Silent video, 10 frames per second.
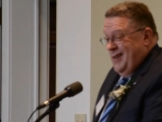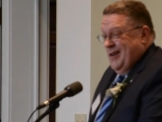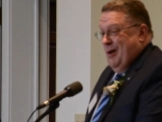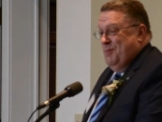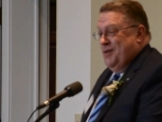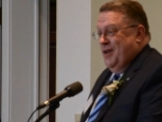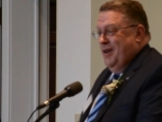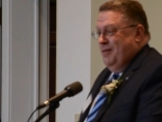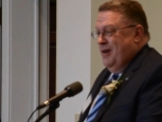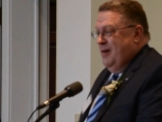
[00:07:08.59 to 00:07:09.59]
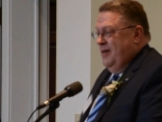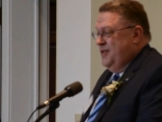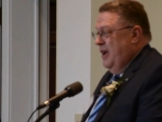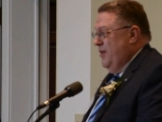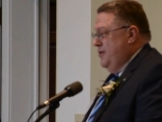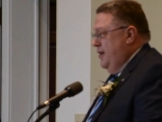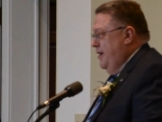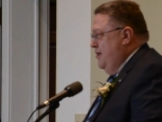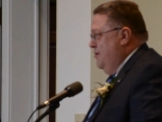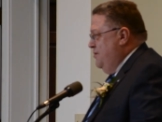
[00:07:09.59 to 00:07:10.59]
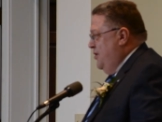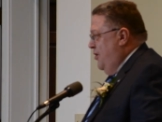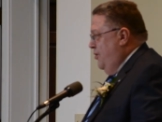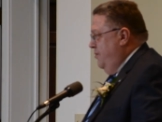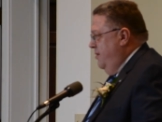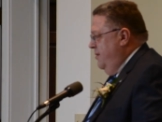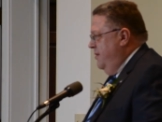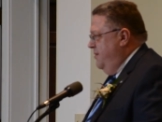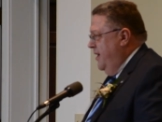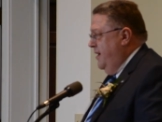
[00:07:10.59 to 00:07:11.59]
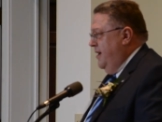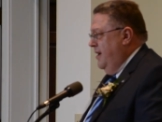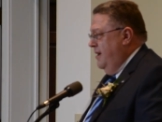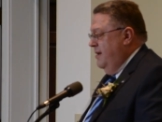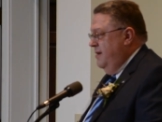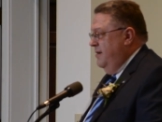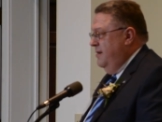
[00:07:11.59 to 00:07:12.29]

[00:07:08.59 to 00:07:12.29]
I'm sitting there, 17 years old, thinking,